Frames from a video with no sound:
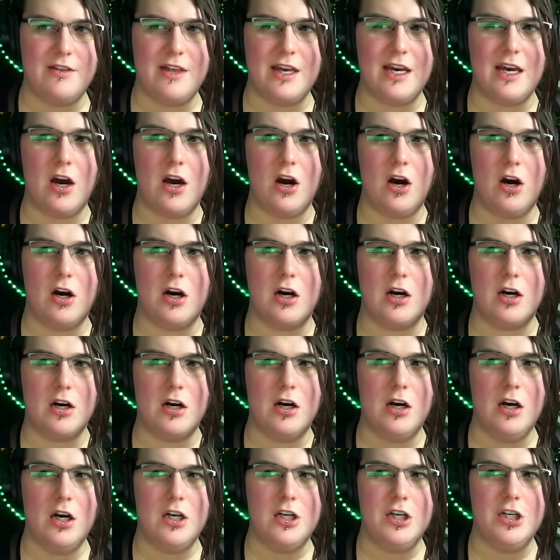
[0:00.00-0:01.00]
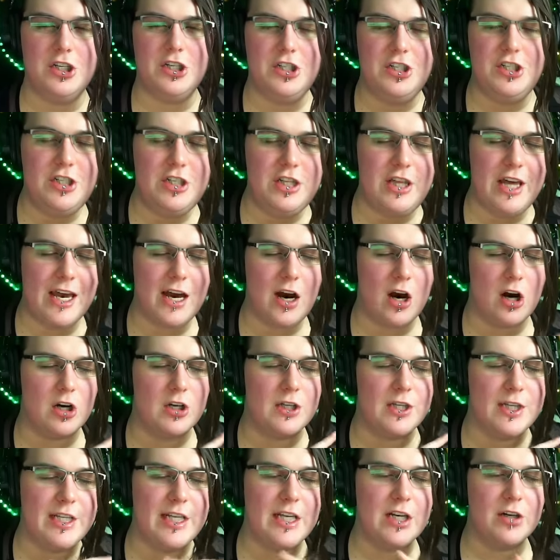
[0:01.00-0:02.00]
They are they
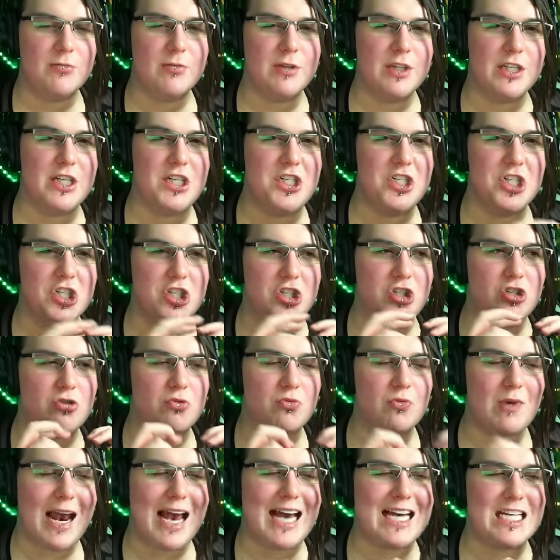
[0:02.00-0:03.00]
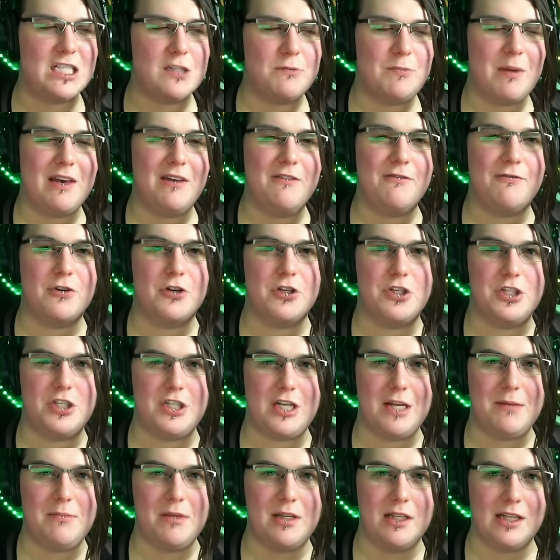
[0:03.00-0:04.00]
are literally just grasping for
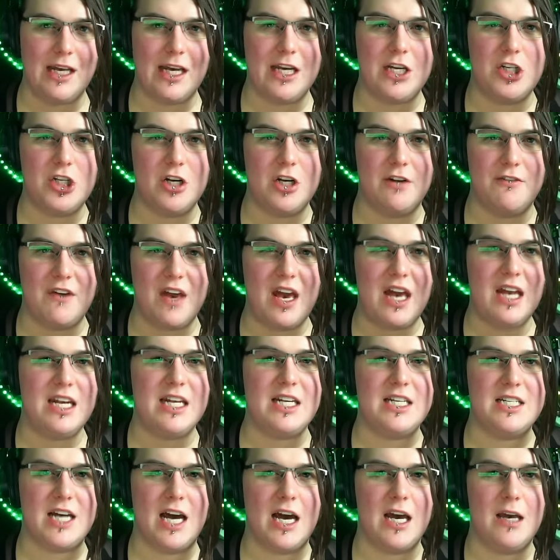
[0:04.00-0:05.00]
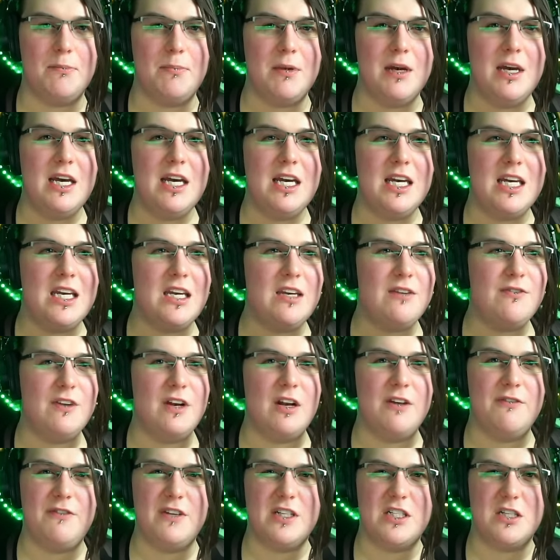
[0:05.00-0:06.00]
stimulation of any type,
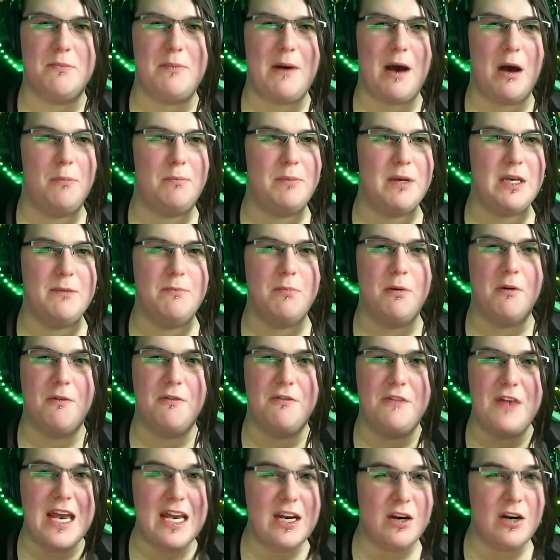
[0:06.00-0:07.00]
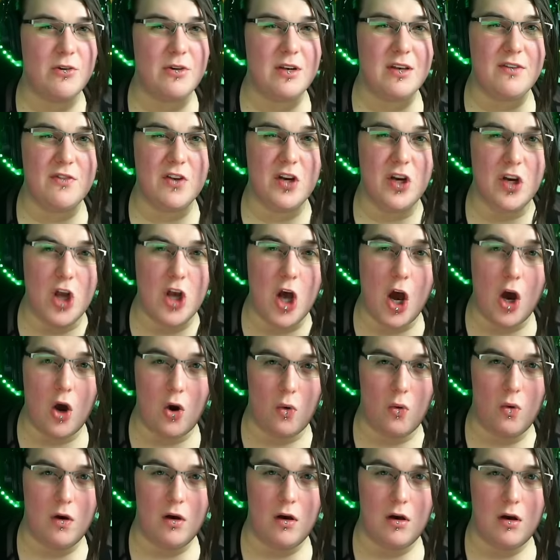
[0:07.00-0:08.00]
even if it's about people they don't even
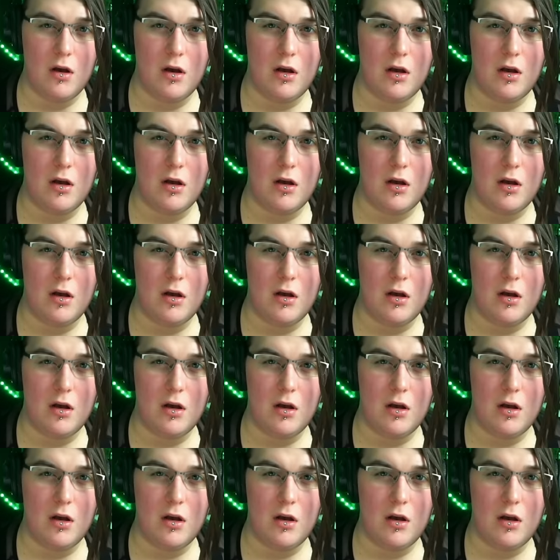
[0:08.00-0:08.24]
know.